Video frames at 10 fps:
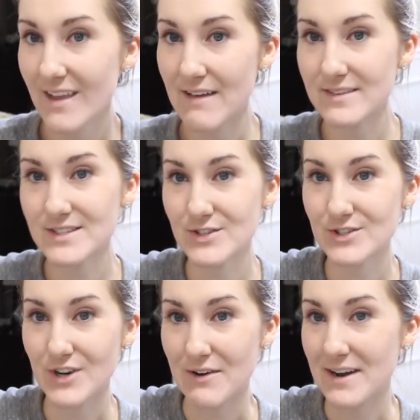I have this little
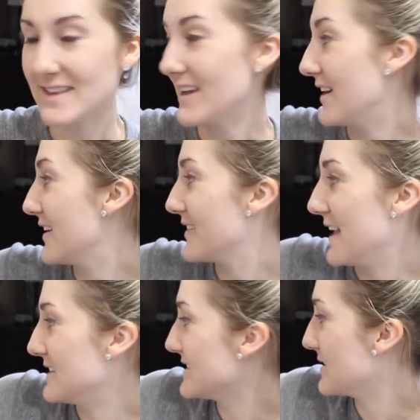tray right there
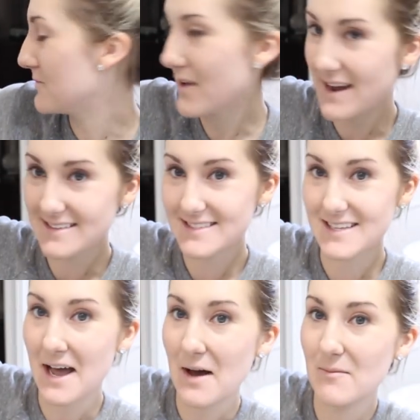that has like
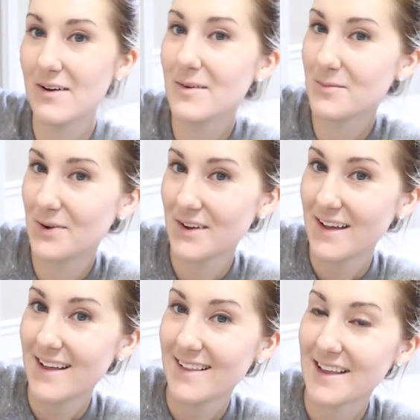Brad's,
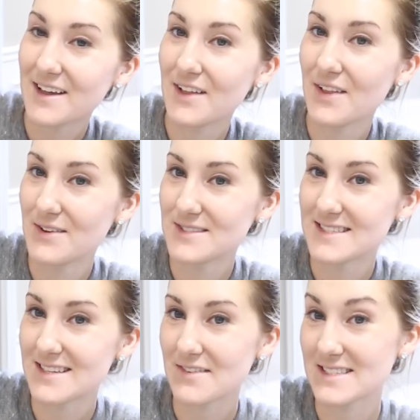like colognes
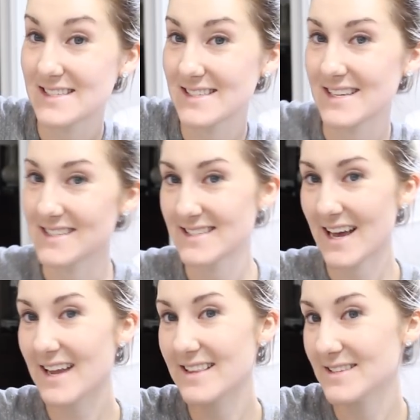and stuff, because this is his
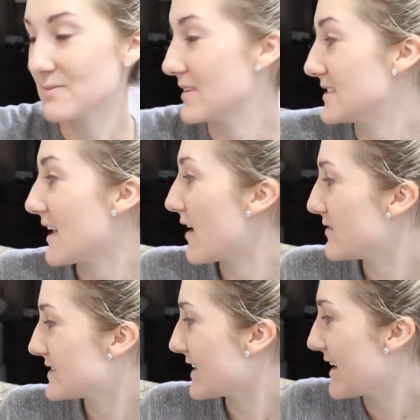side, this is my side
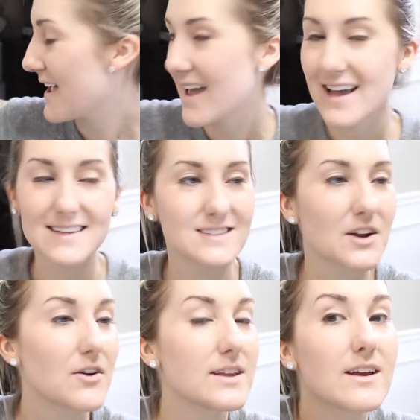obviously. I
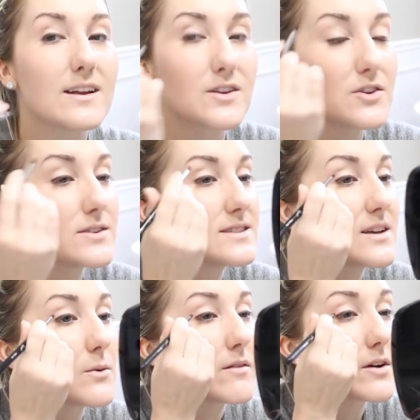stuck it right there, I didn't know you could see
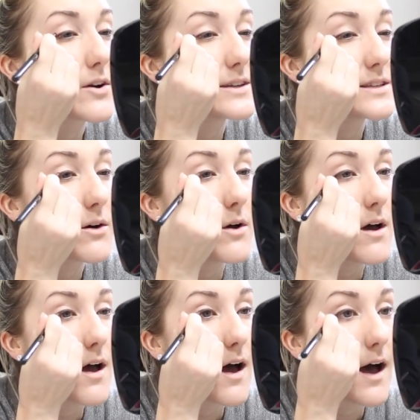it, whatever. Okay, so,
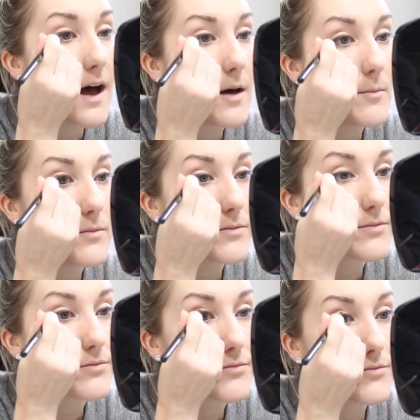what
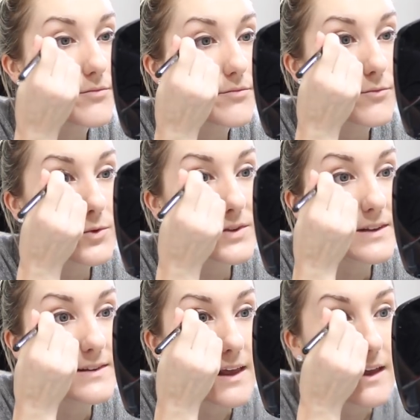was
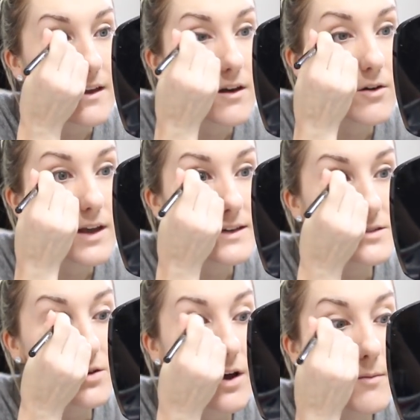I saying? Oh yeah,
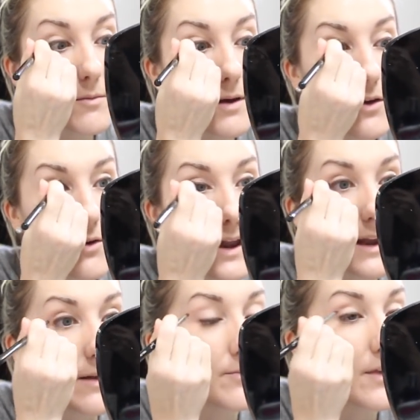so I'm about
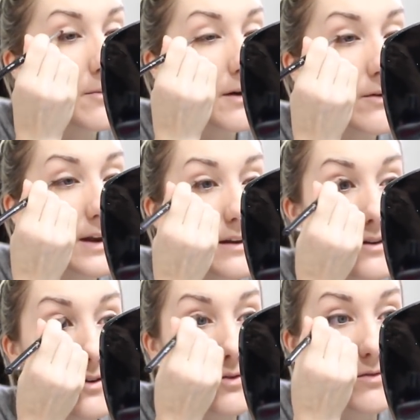ready. I'm about ready
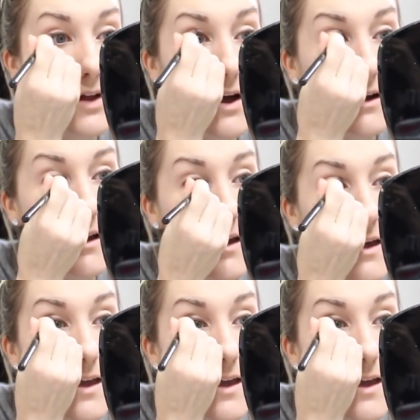to do a vlog.